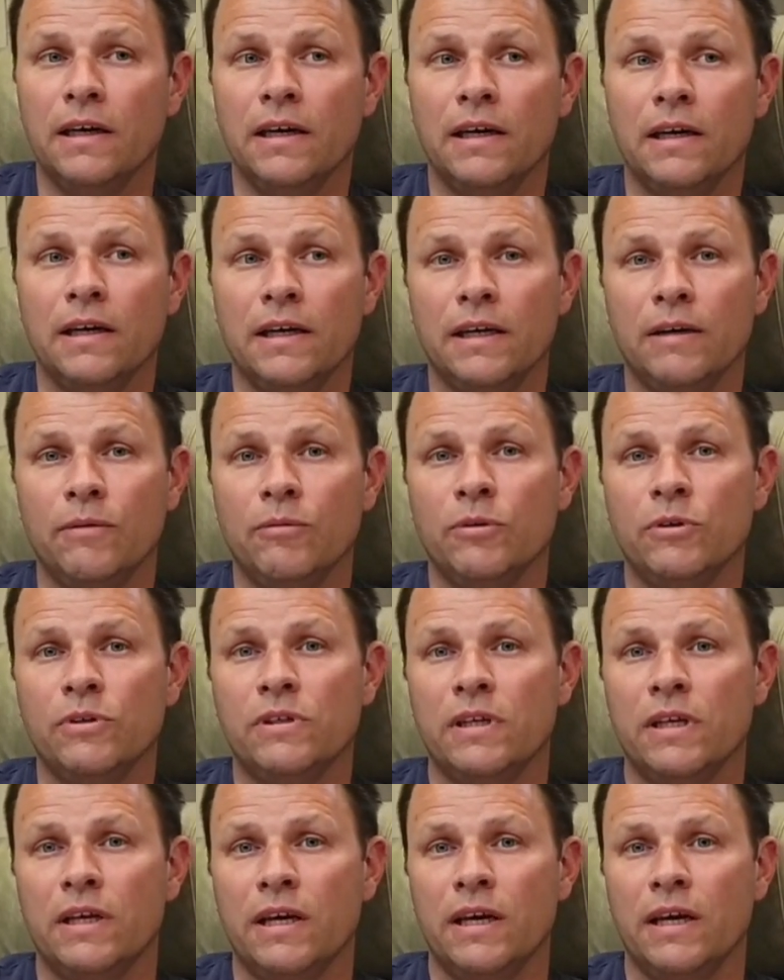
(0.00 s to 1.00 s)
he
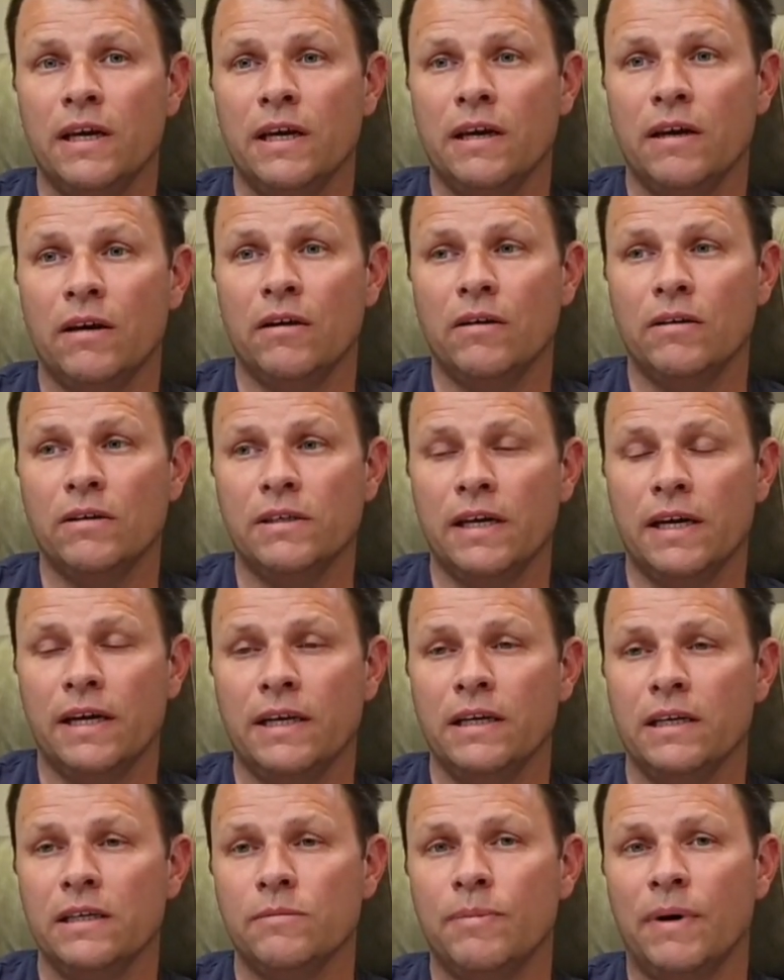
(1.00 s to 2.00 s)
was there
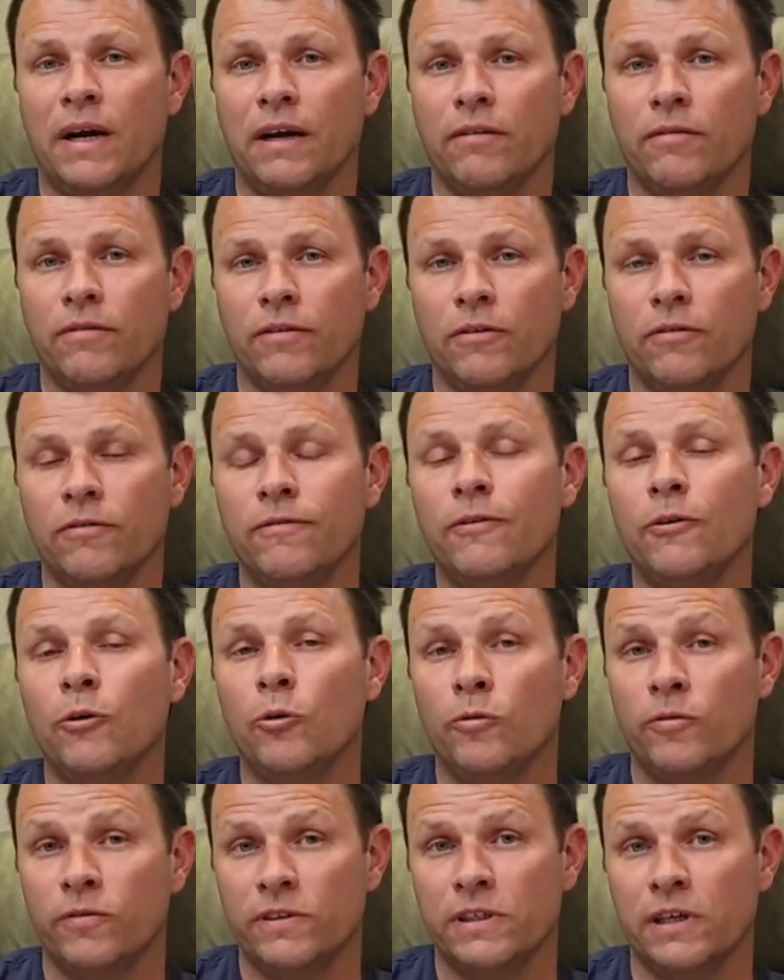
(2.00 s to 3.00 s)
taking his back for the
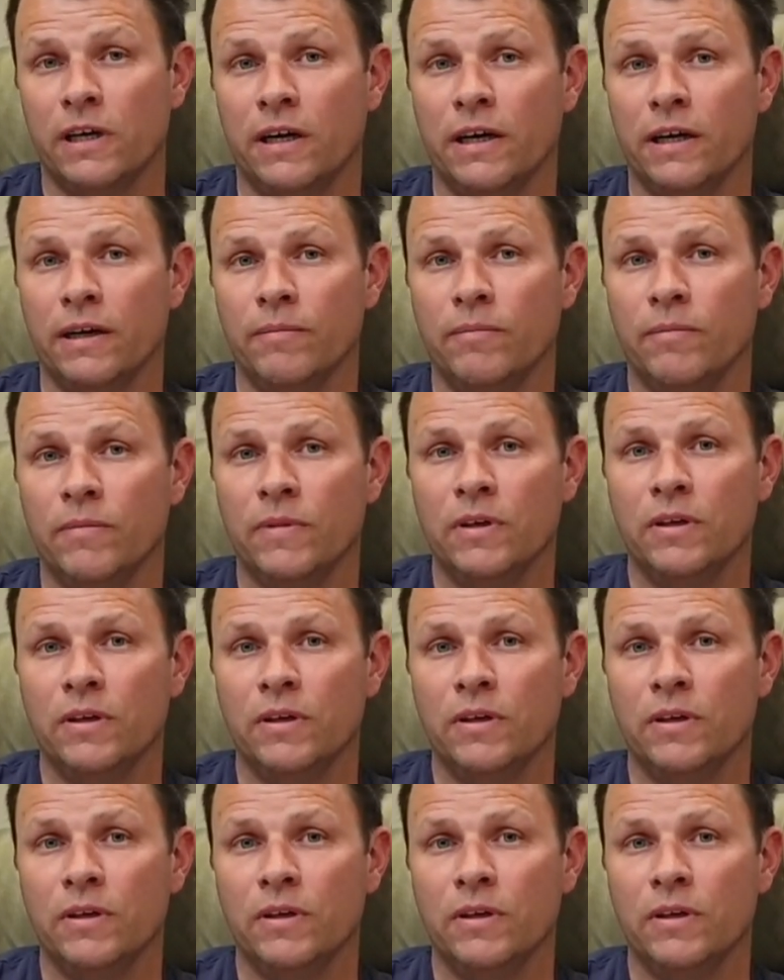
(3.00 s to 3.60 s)
4th time.